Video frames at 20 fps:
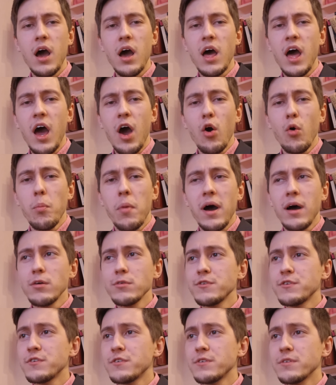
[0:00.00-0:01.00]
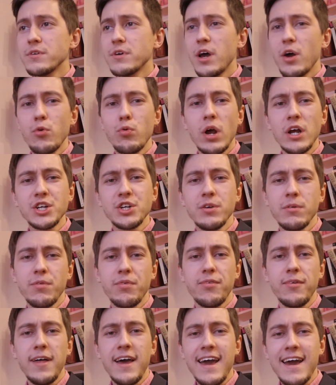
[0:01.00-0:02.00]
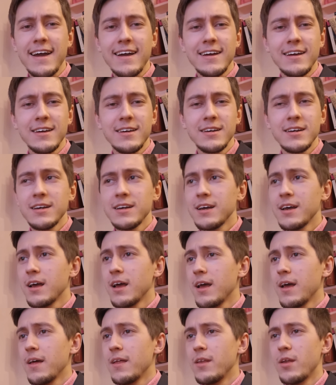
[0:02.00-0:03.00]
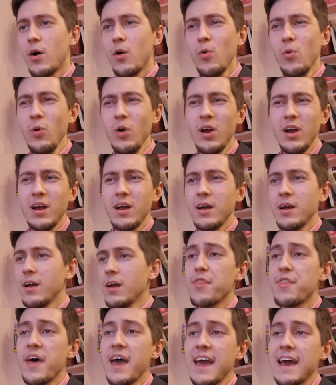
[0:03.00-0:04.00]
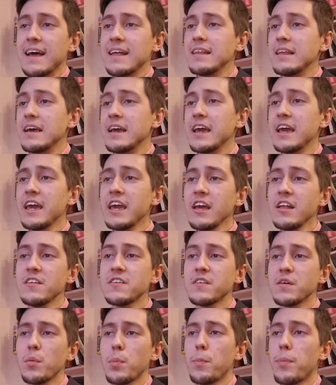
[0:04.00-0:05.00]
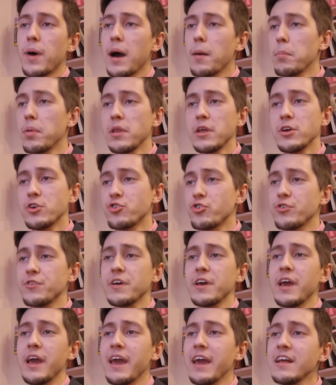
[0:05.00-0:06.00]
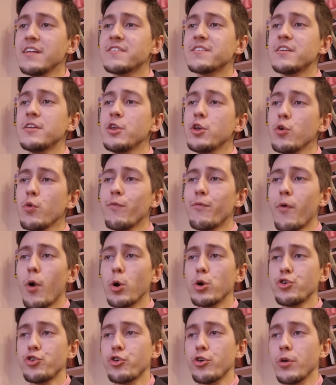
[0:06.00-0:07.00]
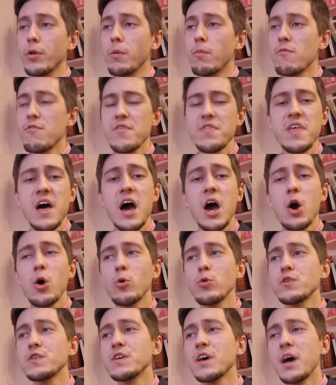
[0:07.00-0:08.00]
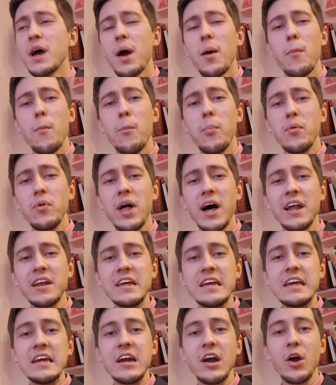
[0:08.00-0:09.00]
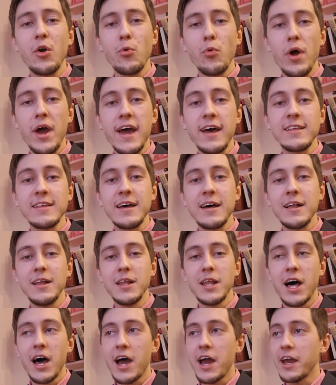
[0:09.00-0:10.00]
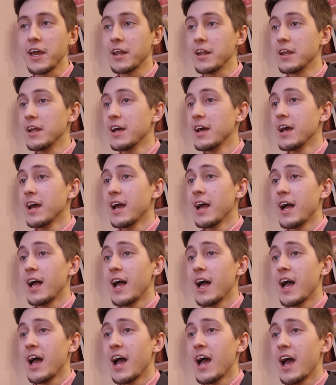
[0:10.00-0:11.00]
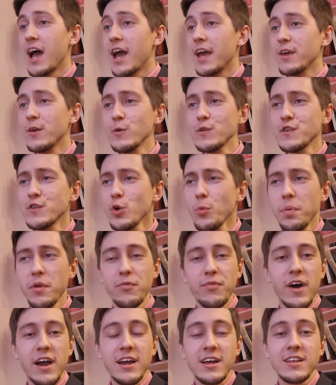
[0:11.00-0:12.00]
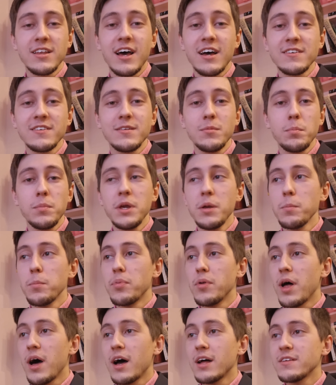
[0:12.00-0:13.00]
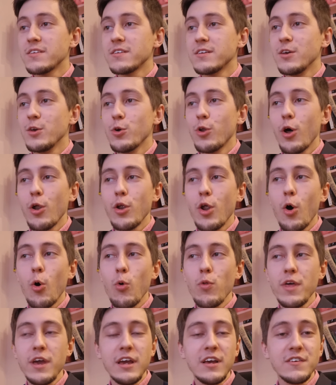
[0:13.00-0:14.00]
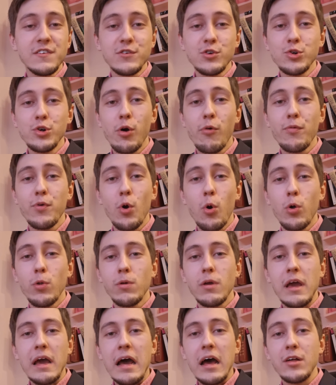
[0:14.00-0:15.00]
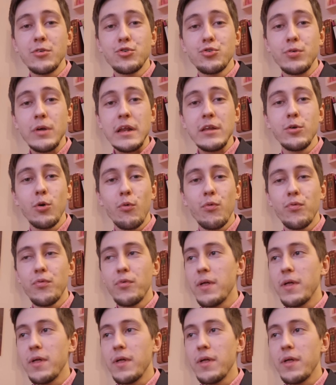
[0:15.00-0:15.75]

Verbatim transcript: How about a Russian flag? No? Then it published its new version without bloody red line. You stupid fuck, it doesn't mean blood. You don't know the history of your own country and your